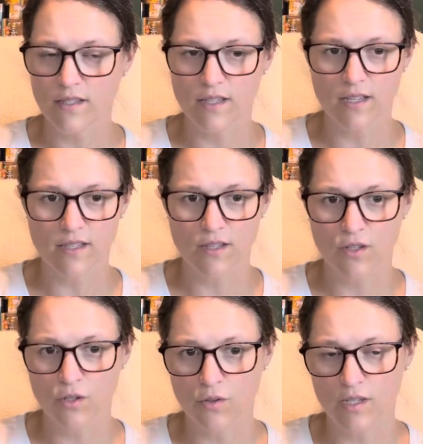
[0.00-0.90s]
And that's
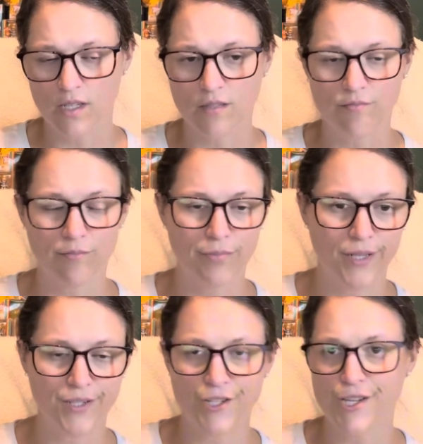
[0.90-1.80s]
including
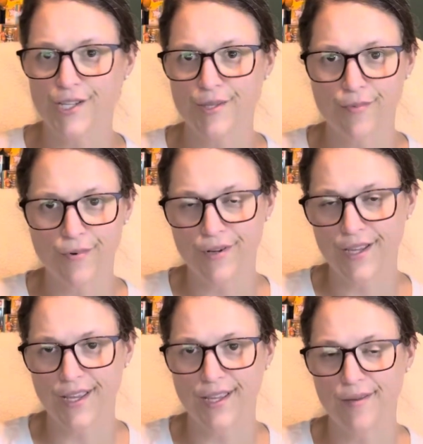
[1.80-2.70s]
plushies, board
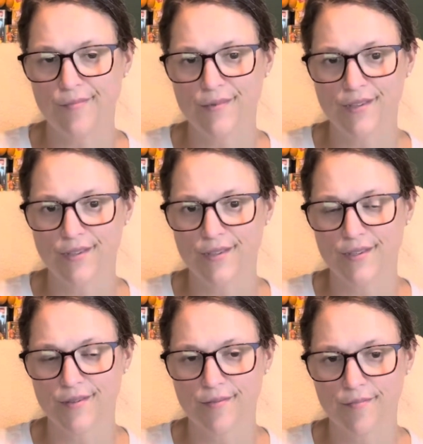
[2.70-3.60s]

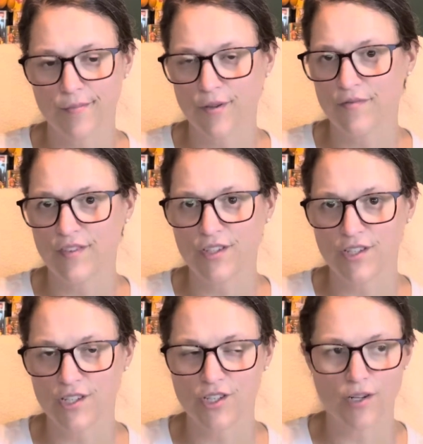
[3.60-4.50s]
games, both
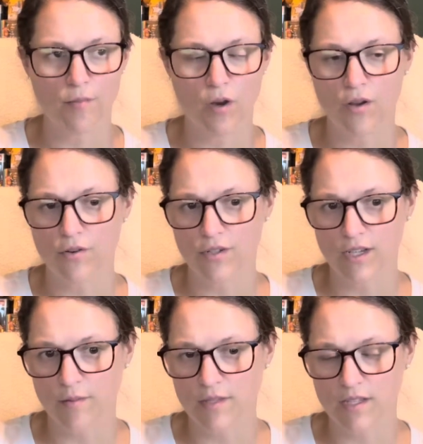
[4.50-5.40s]
vintage and modern
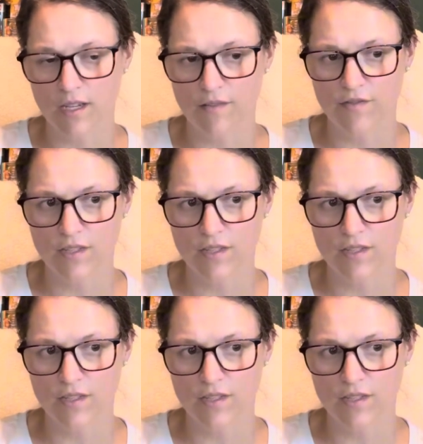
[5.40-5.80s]
type stuff.